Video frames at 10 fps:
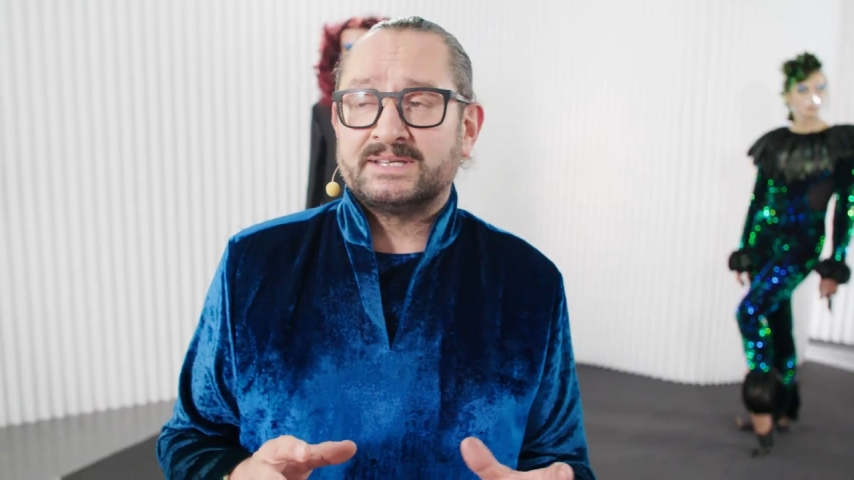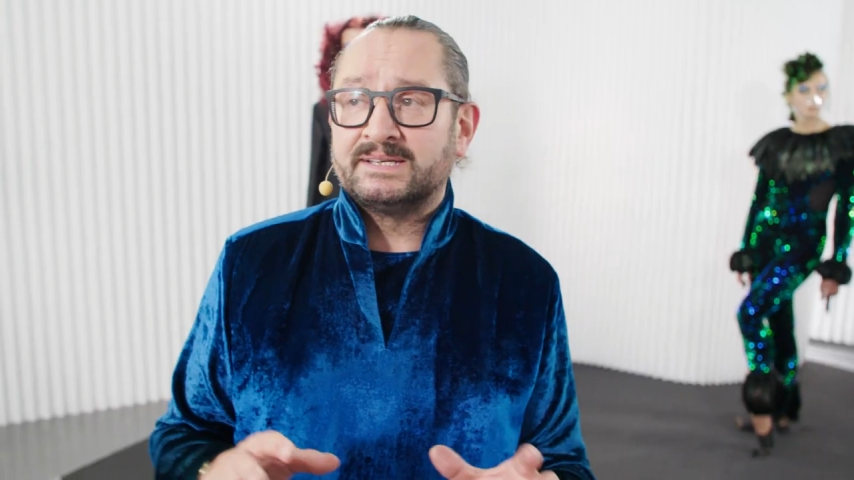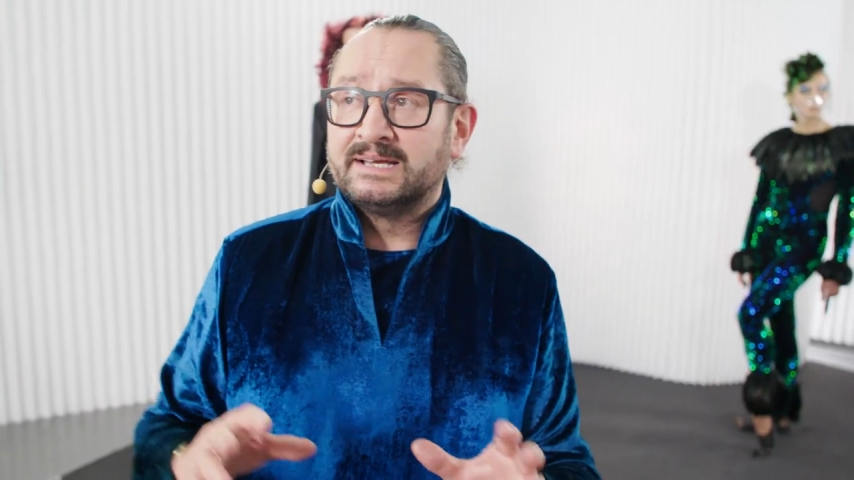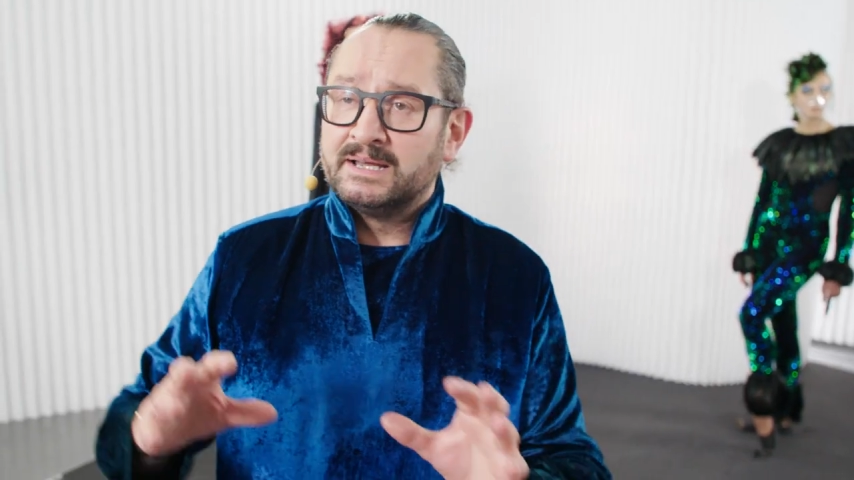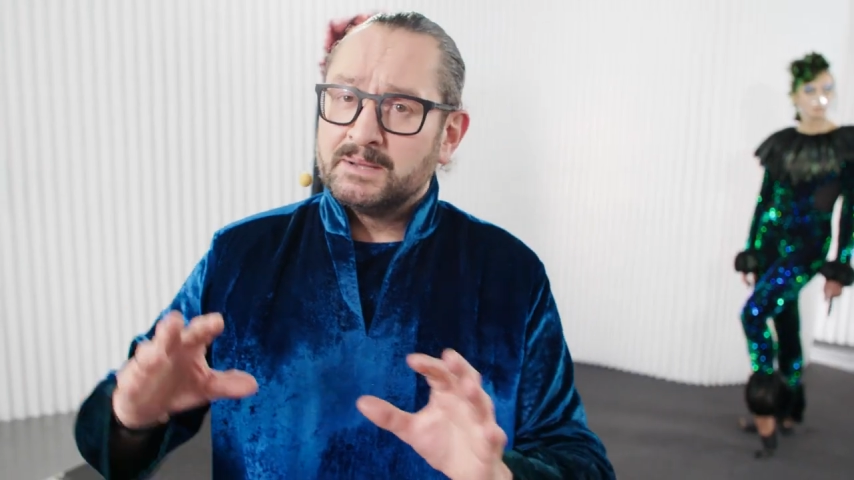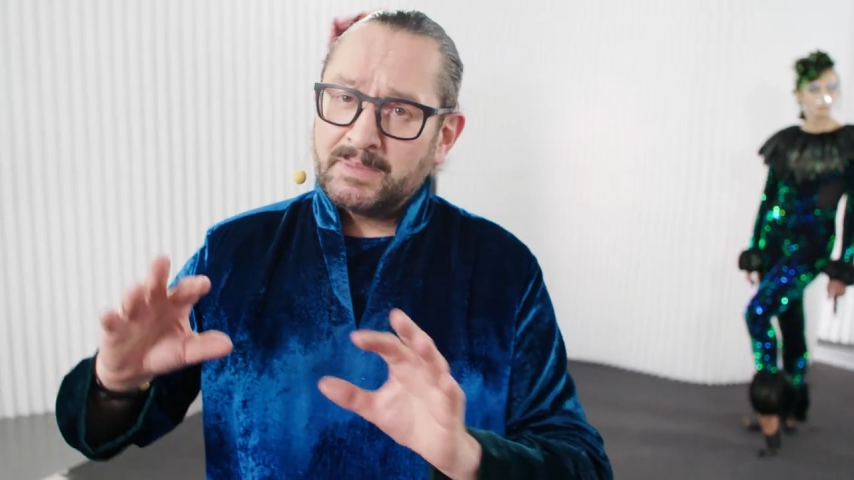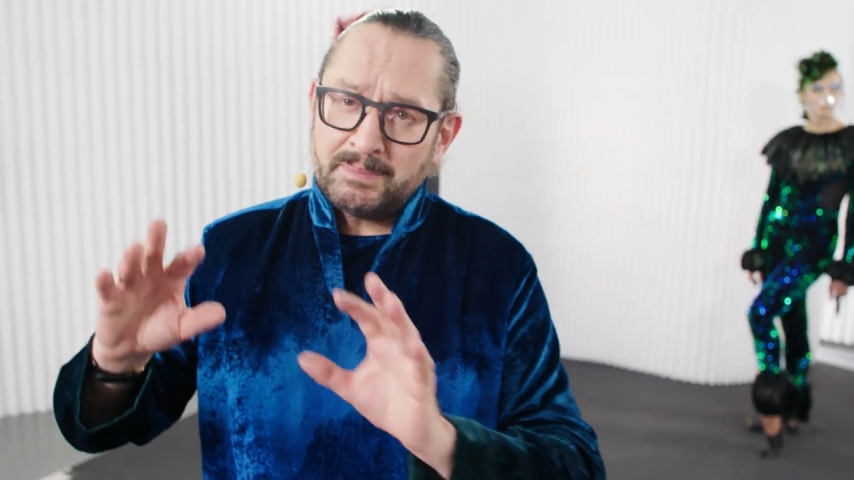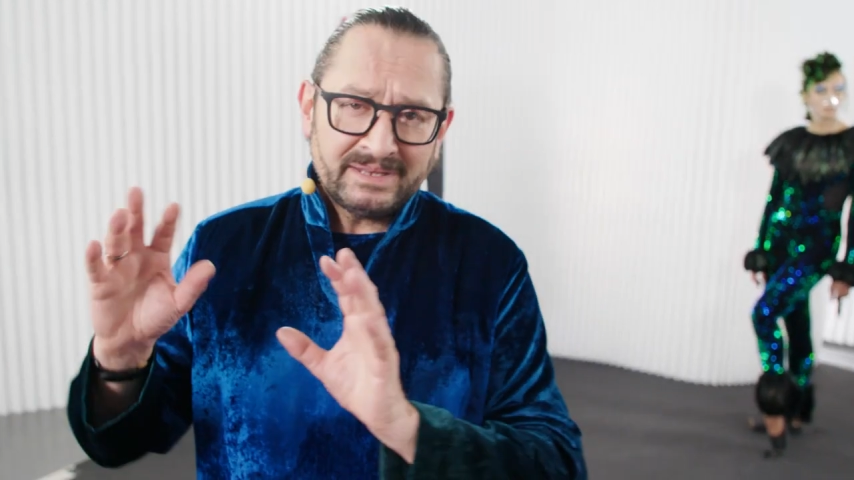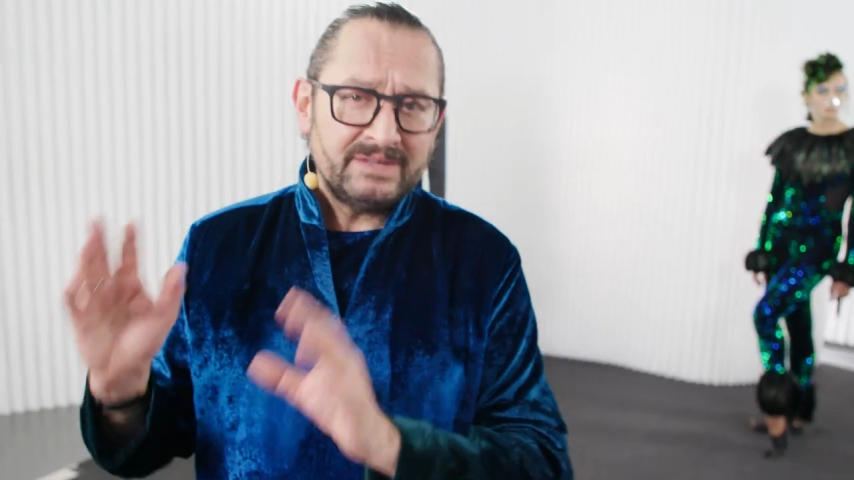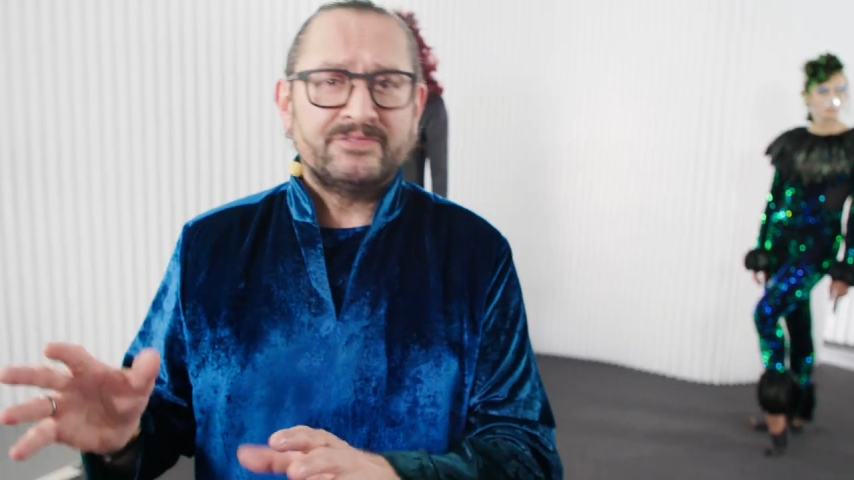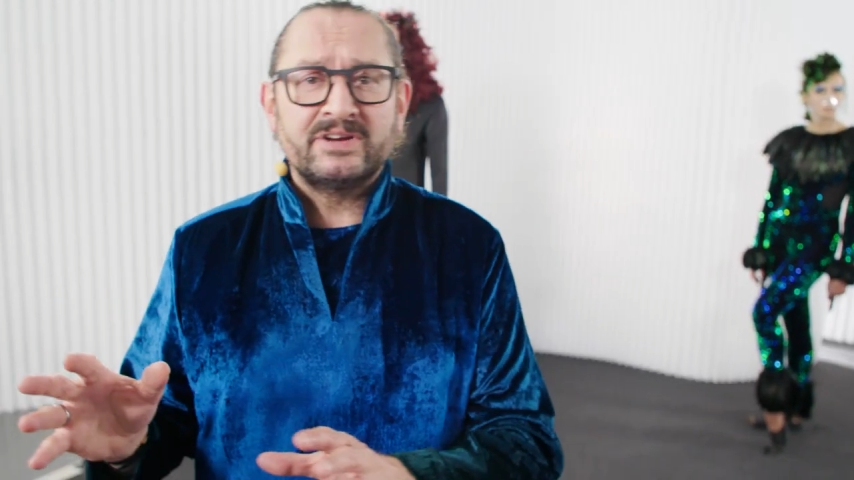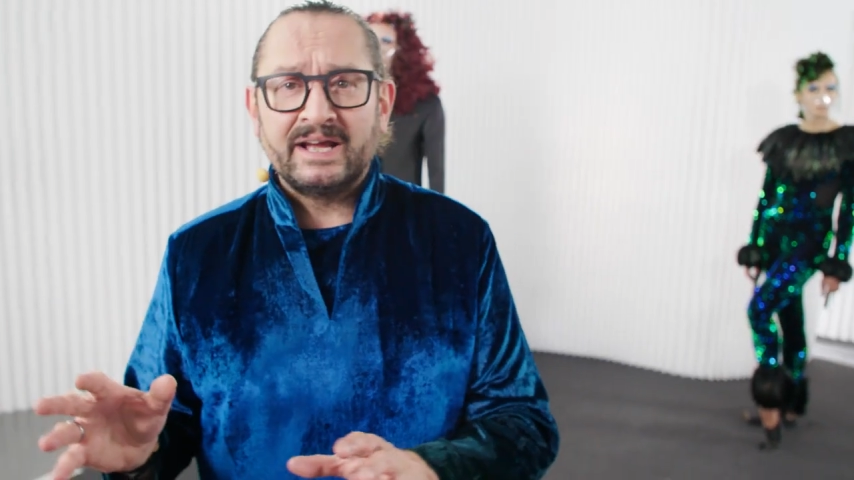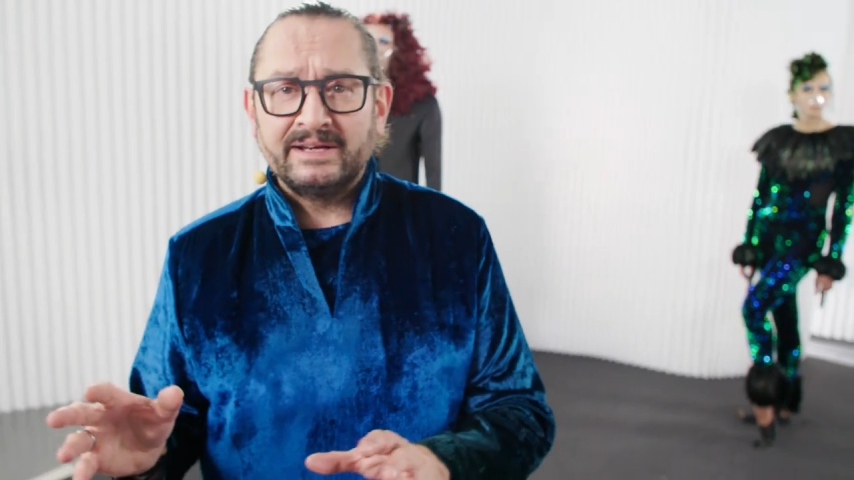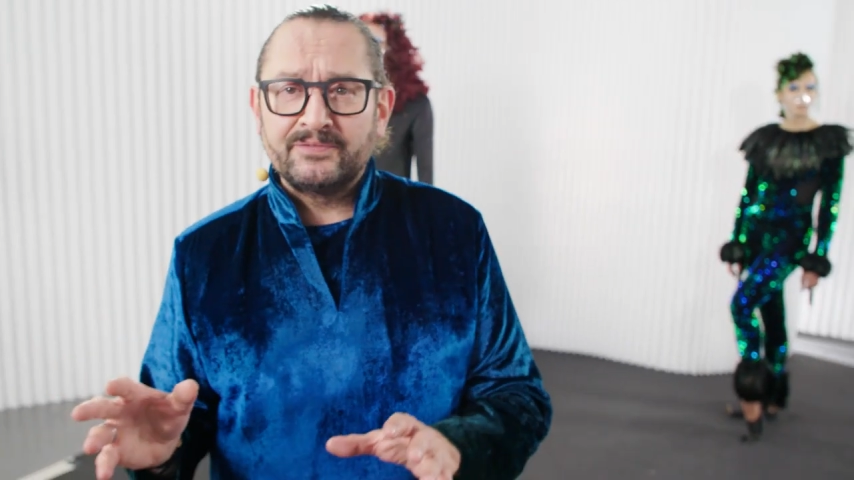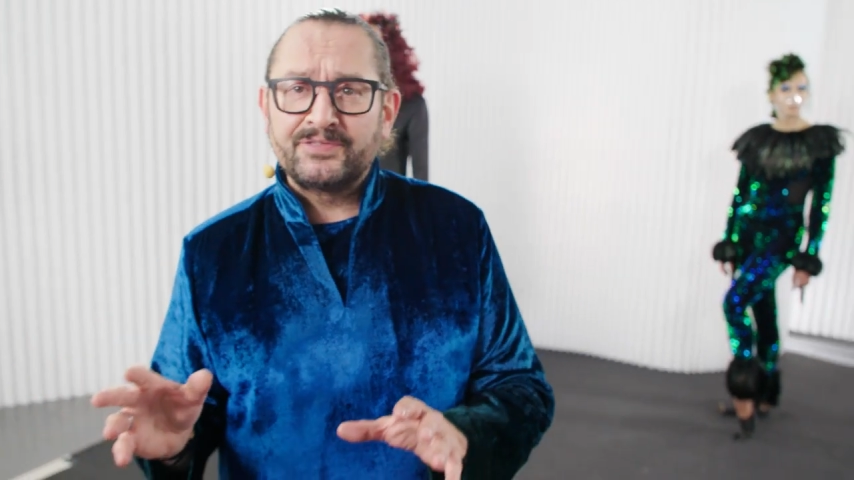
and maybe different kind of